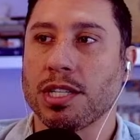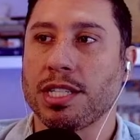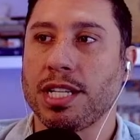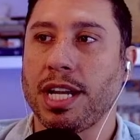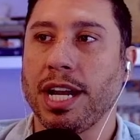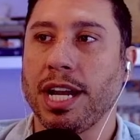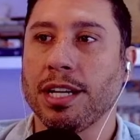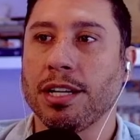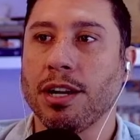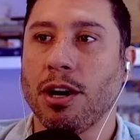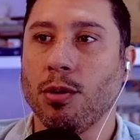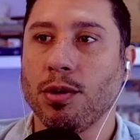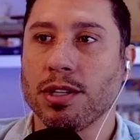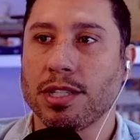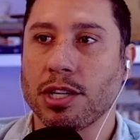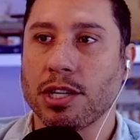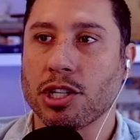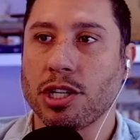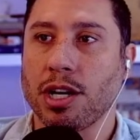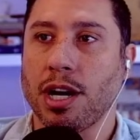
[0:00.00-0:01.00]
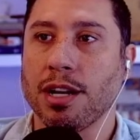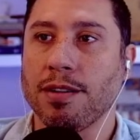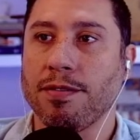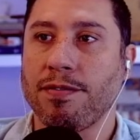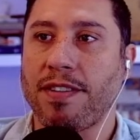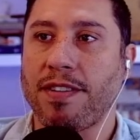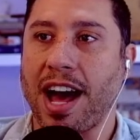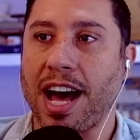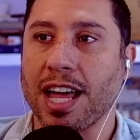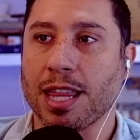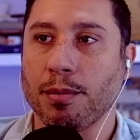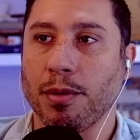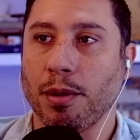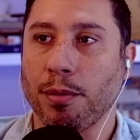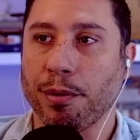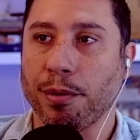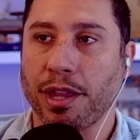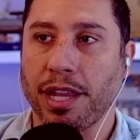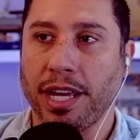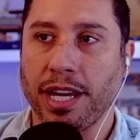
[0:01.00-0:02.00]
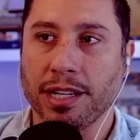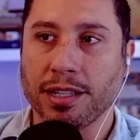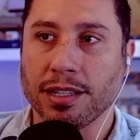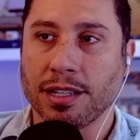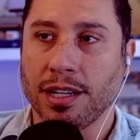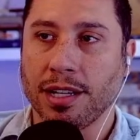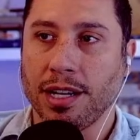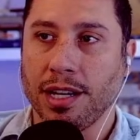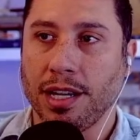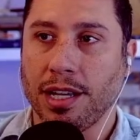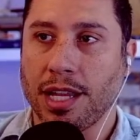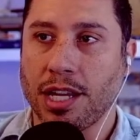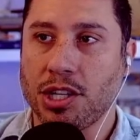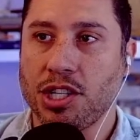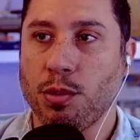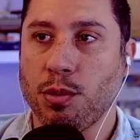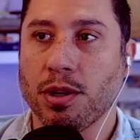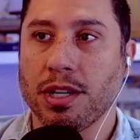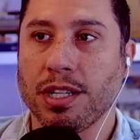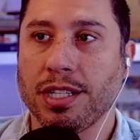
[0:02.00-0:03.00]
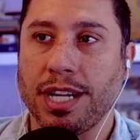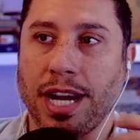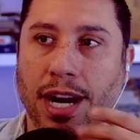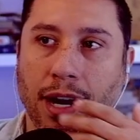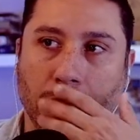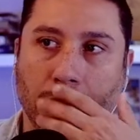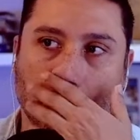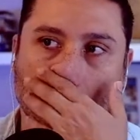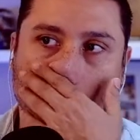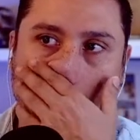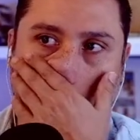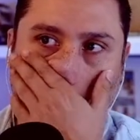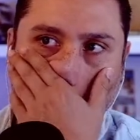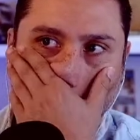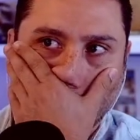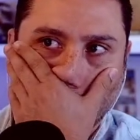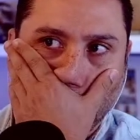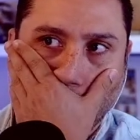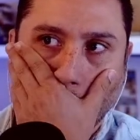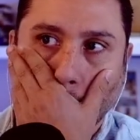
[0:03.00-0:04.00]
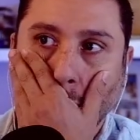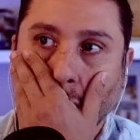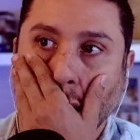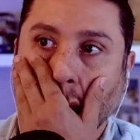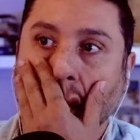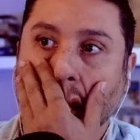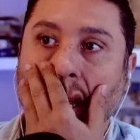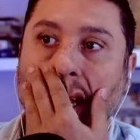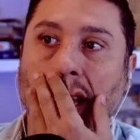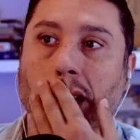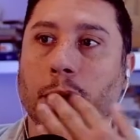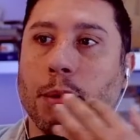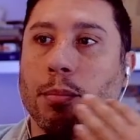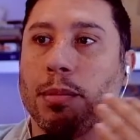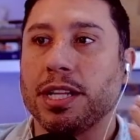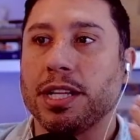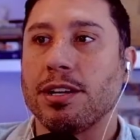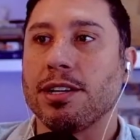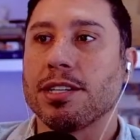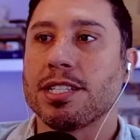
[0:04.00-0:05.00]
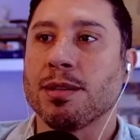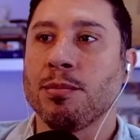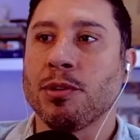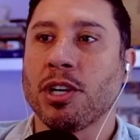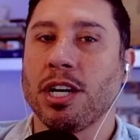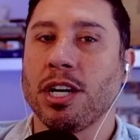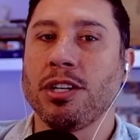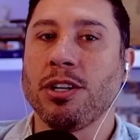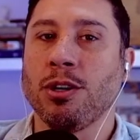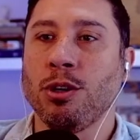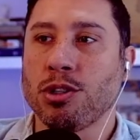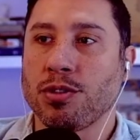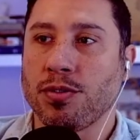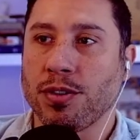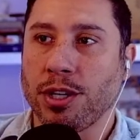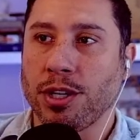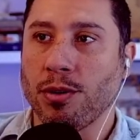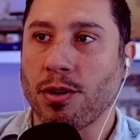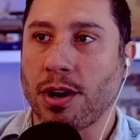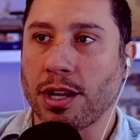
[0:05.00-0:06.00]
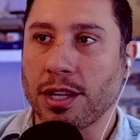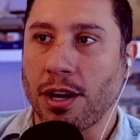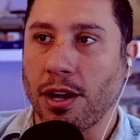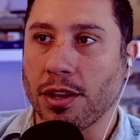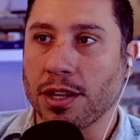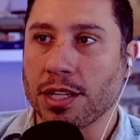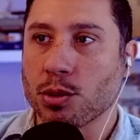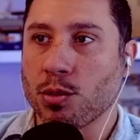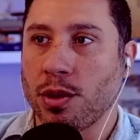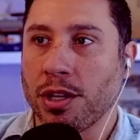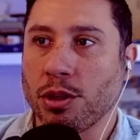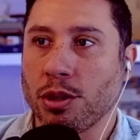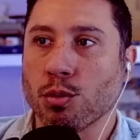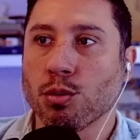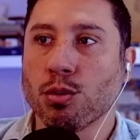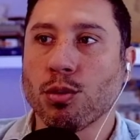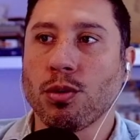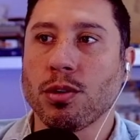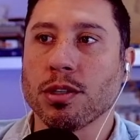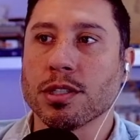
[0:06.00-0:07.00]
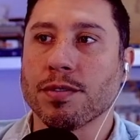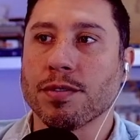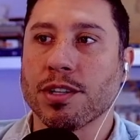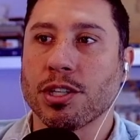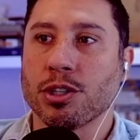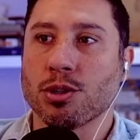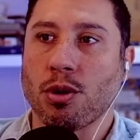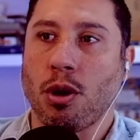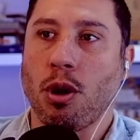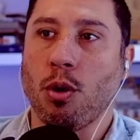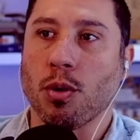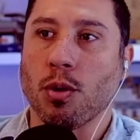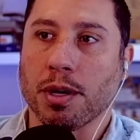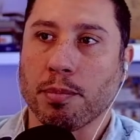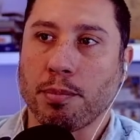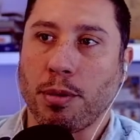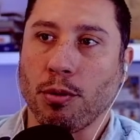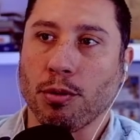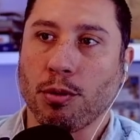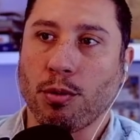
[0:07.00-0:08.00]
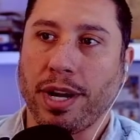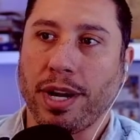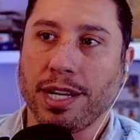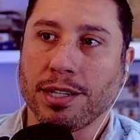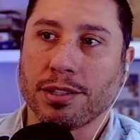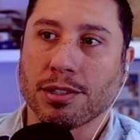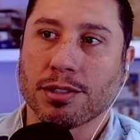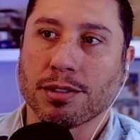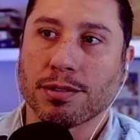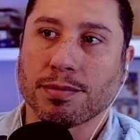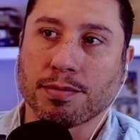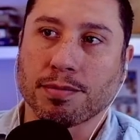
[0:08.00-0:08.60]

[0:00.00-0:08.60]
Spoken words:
saying no is such an unfathomable thing that she wouldn't dare. But there is some good news for you on all this one. The rules of control work both ways.